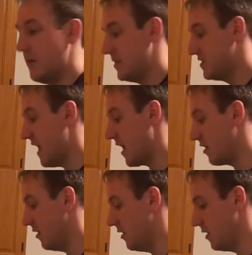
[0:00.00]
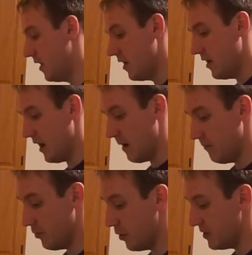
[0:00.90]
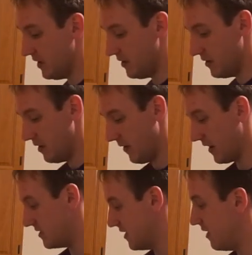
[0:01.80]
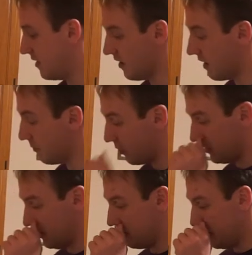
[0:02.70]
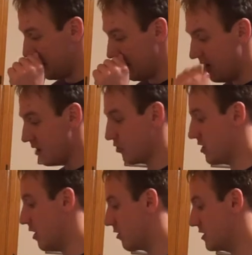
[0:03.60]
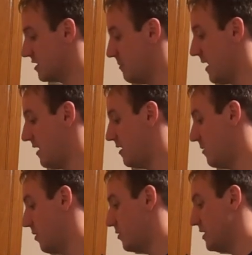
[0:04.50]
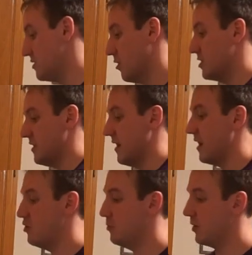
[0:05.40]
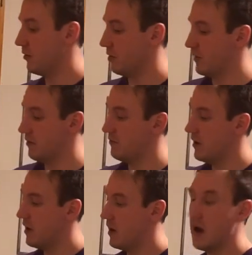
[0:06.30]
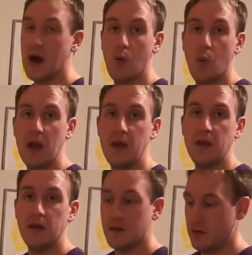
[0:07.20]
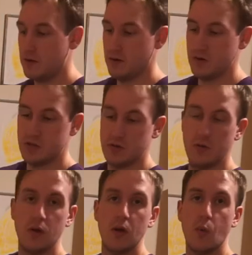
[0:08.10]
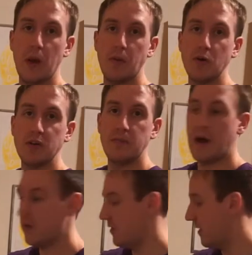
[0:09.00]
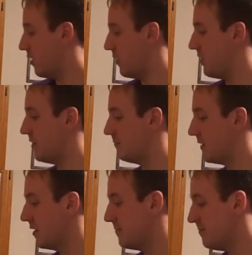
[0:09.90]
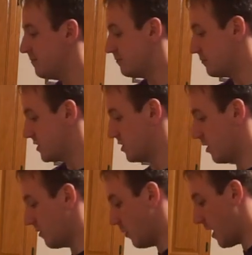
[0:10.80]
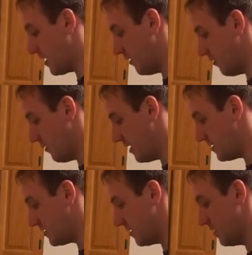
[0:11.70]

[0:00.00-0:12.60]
It's that good. Protein, like I said, not protein, but Greek yogurt's the main protein source, and then I do put a little bit of whey protein powder in there with it. So I'm going to walk you through this.